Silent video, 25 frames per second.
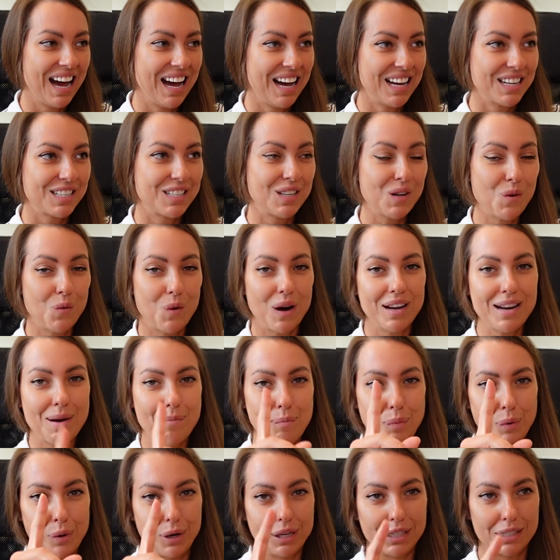So one
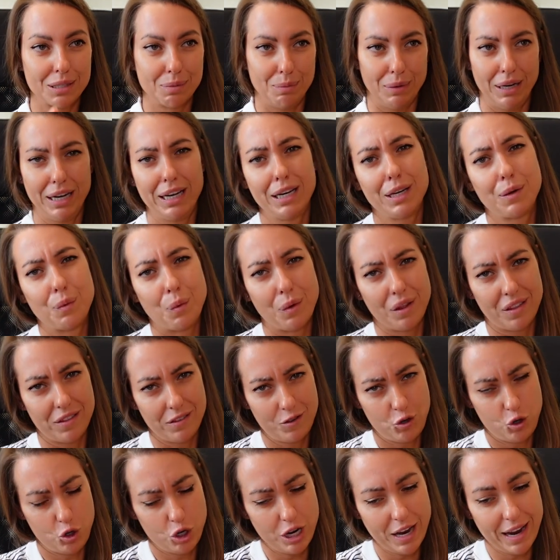appointment
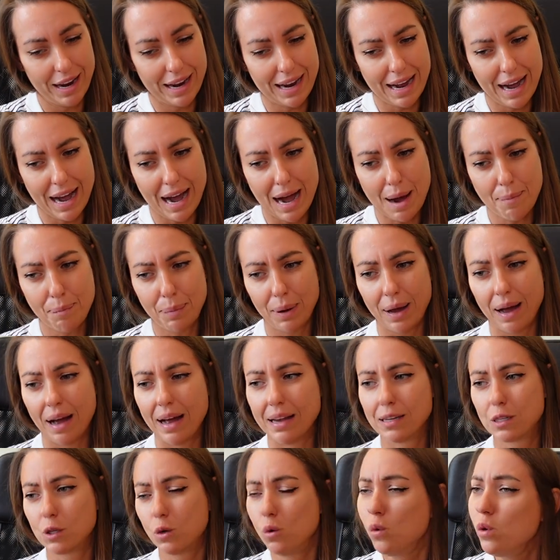with checkup
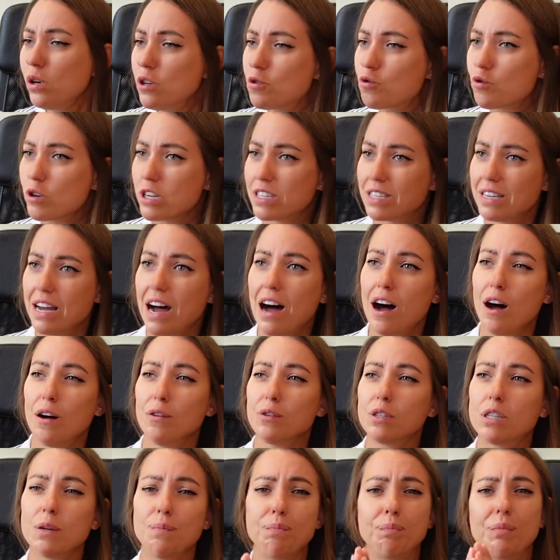and
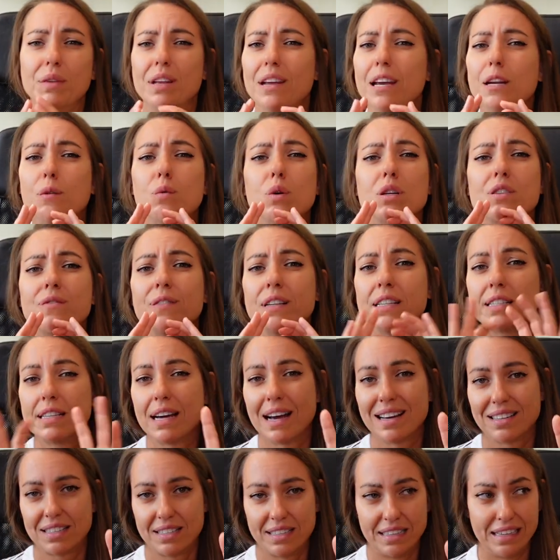ultrasound, it was
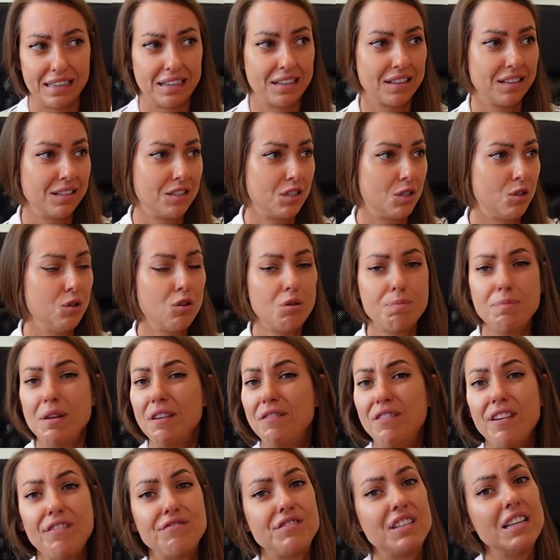fantastic. Took me
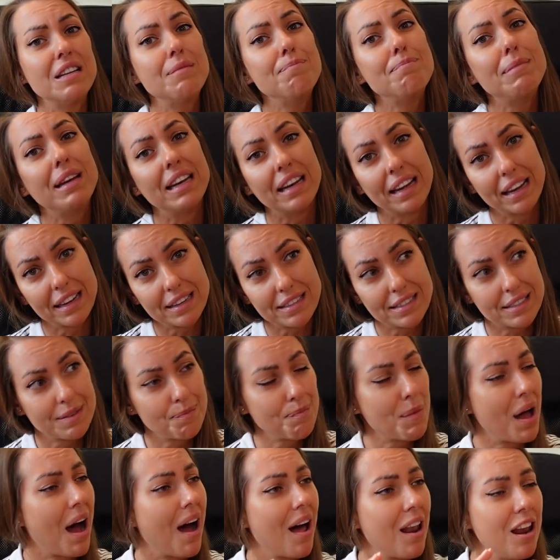15 minutes.
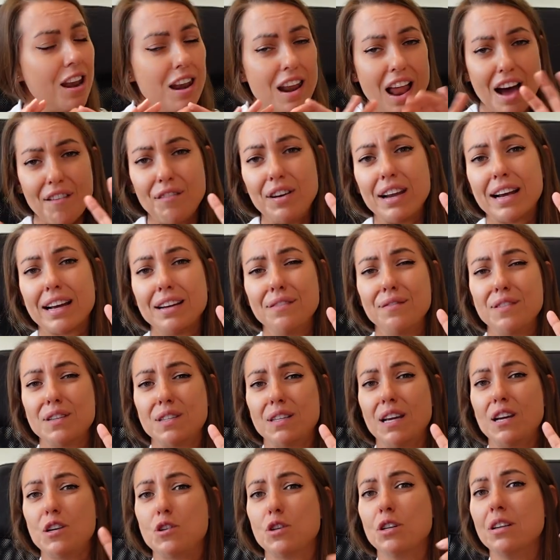Lovely
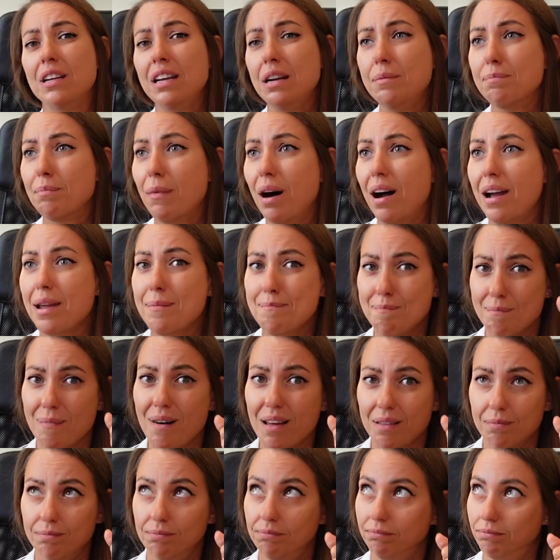conversation in my
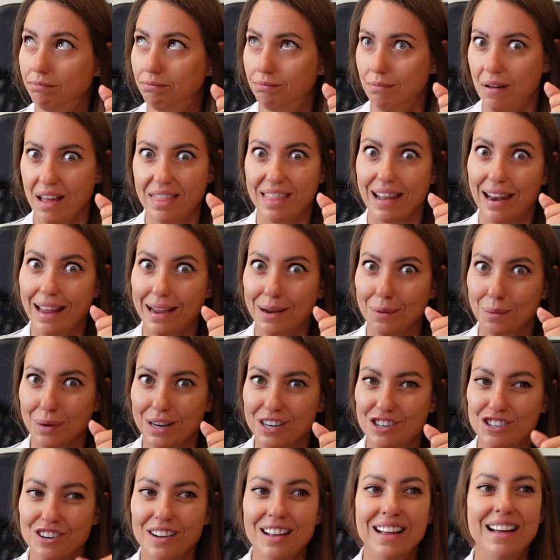mother
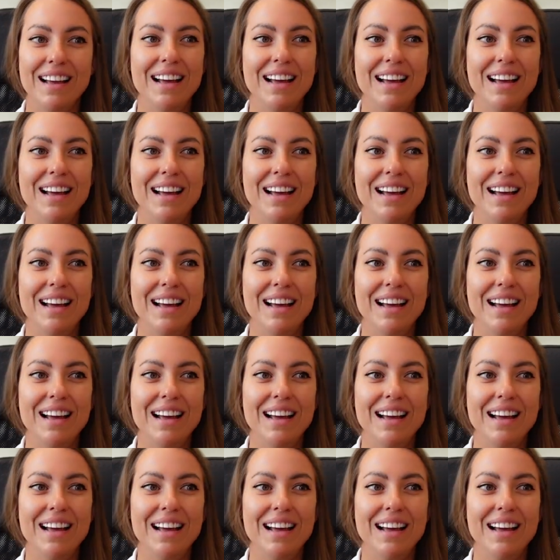language,